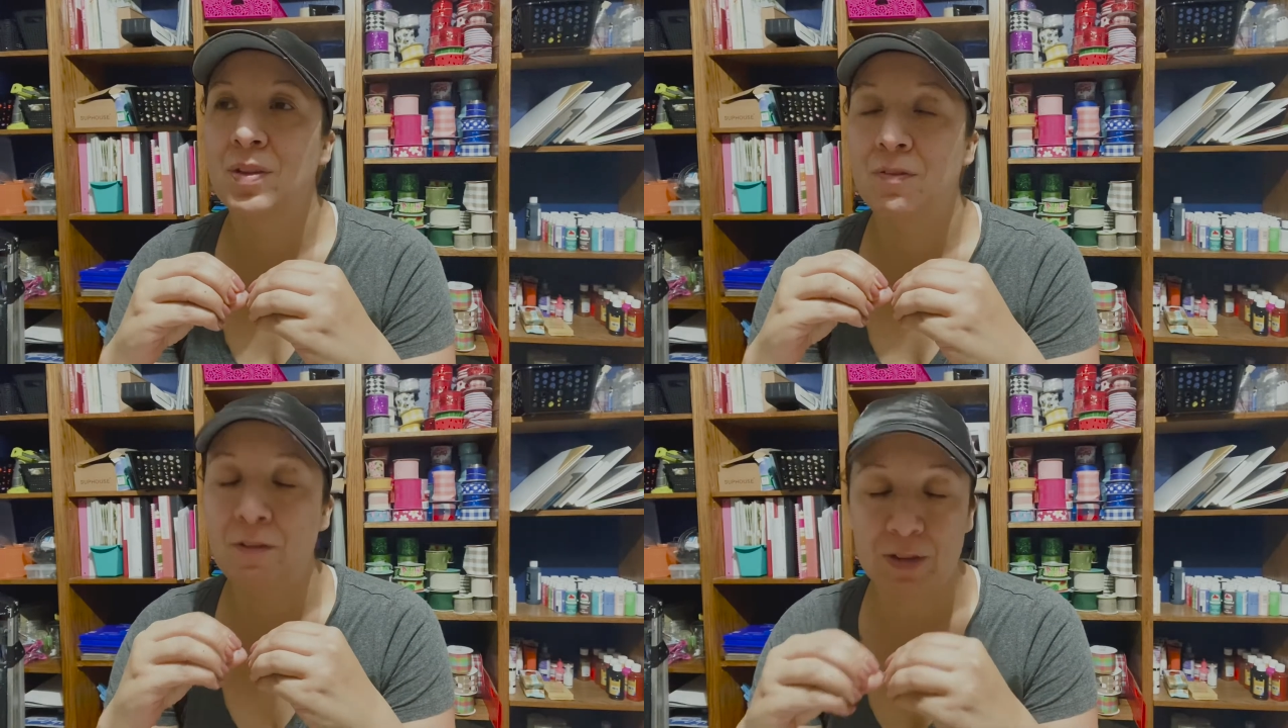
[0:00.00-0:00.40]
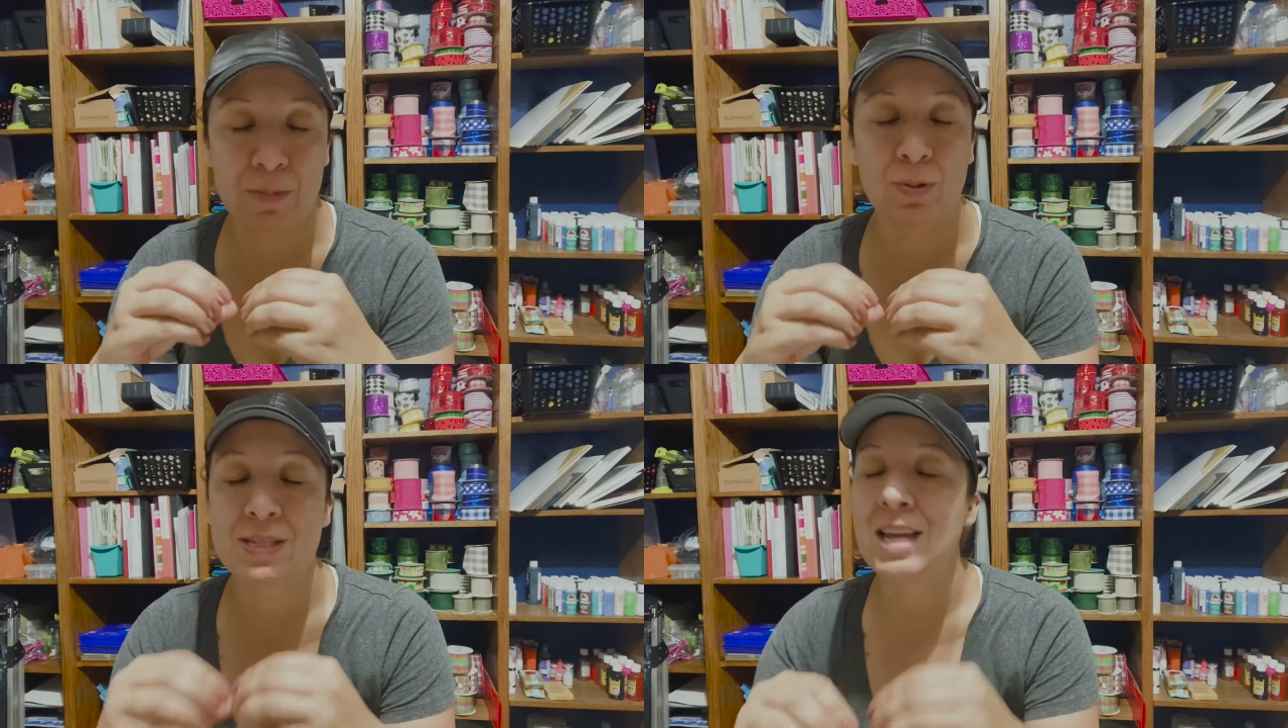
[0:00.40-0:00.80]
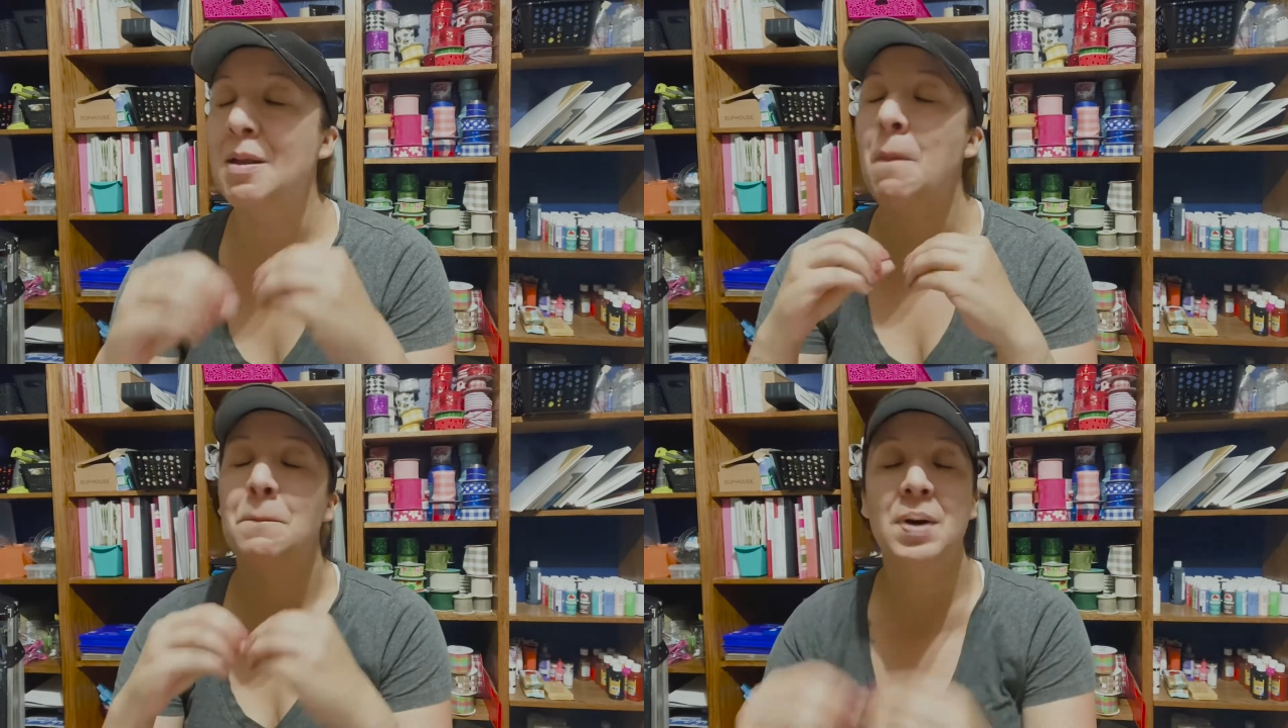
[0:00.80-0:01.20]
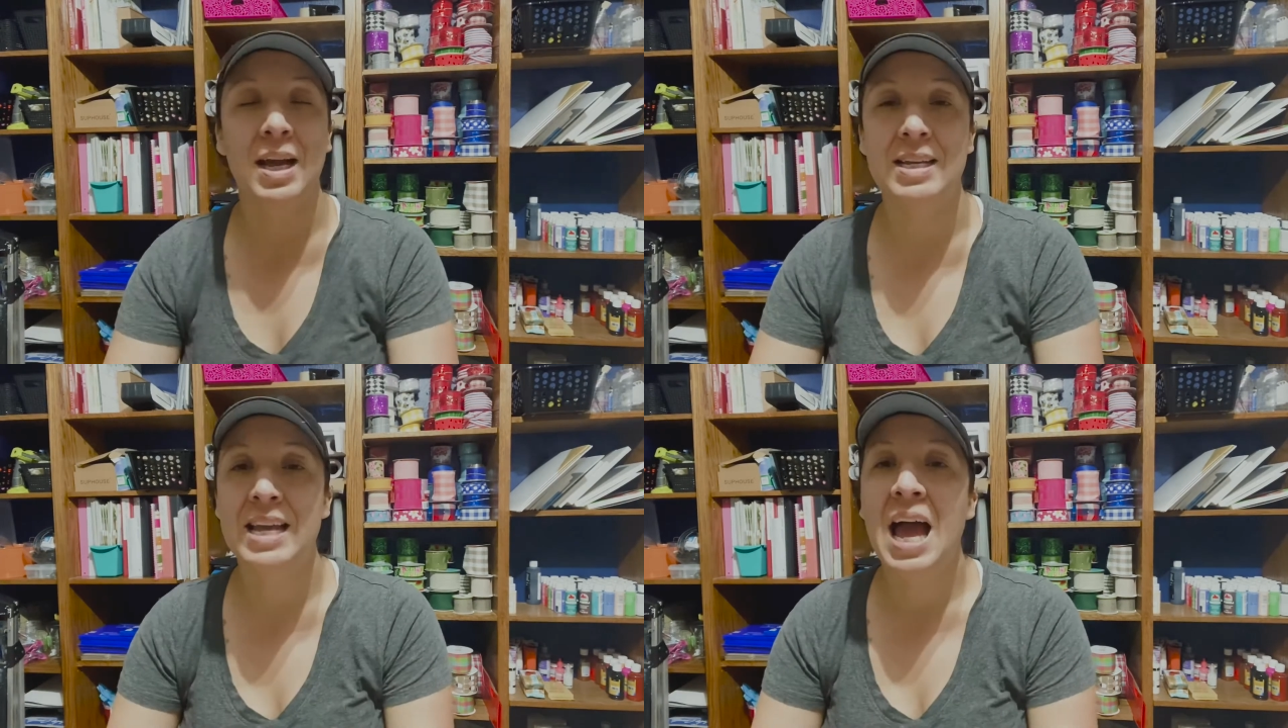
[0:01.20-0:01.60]
15%,
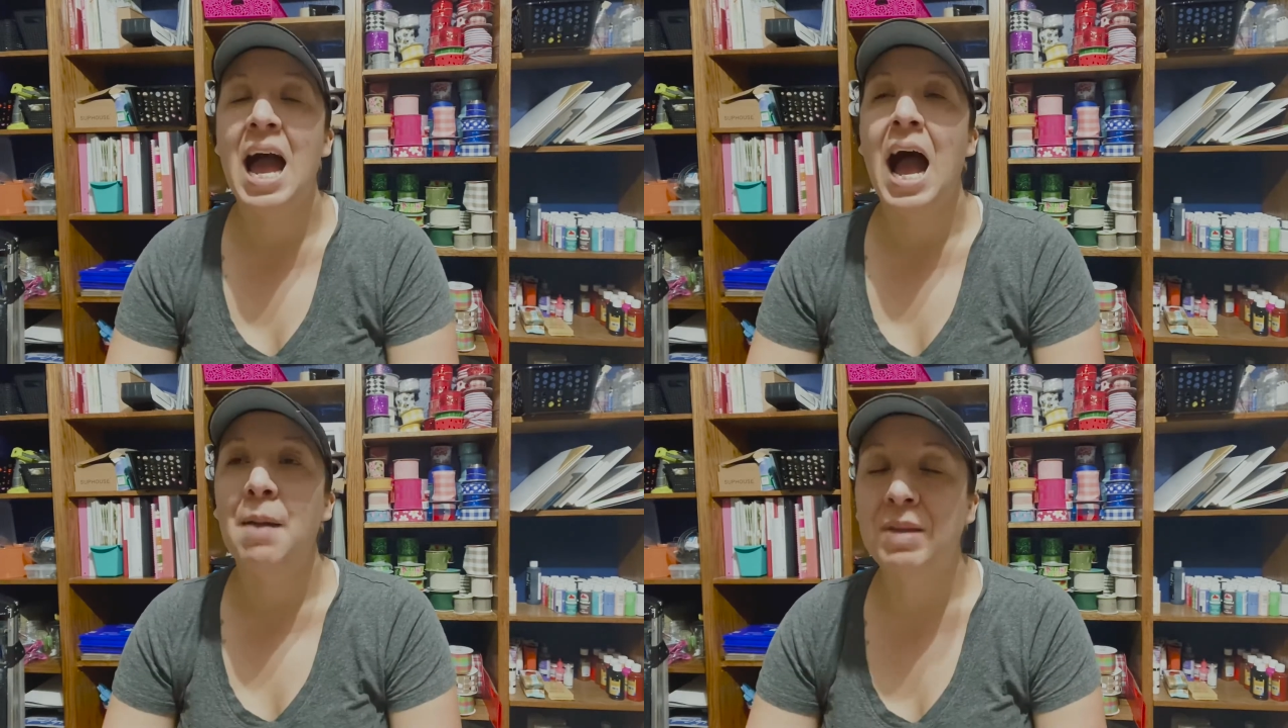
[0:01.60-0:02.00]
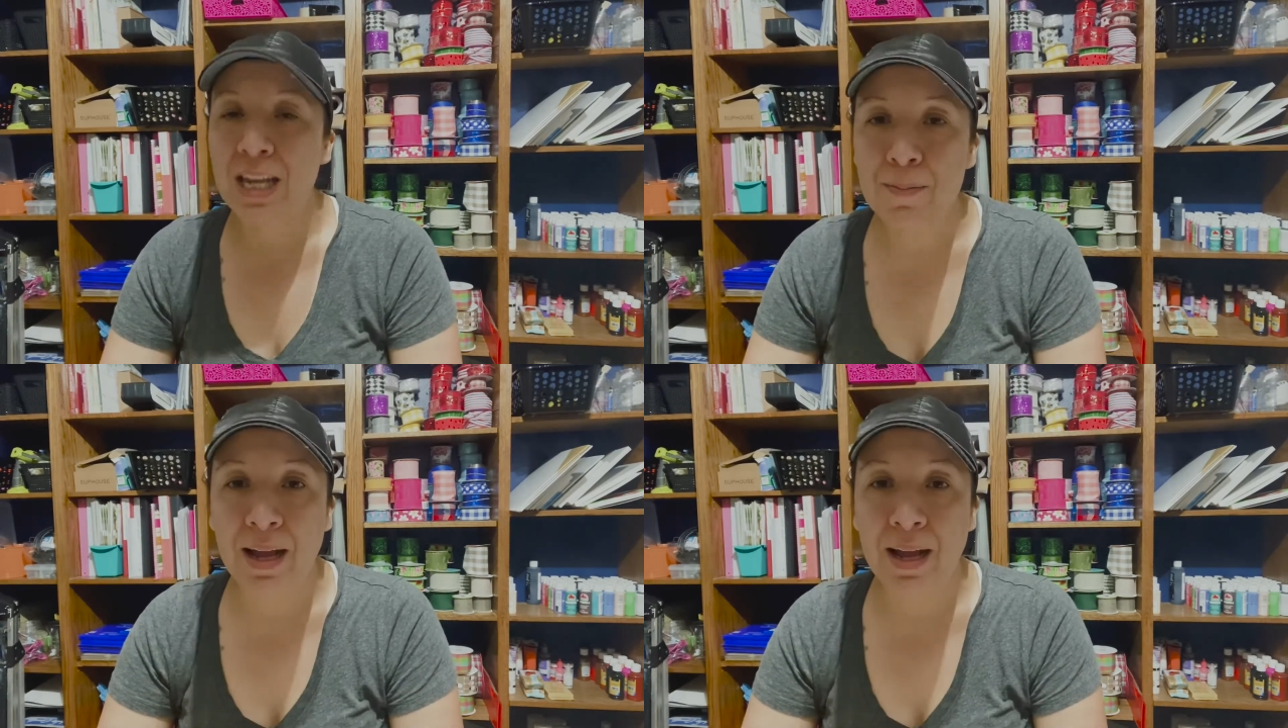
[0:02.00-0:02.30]
but I'm getting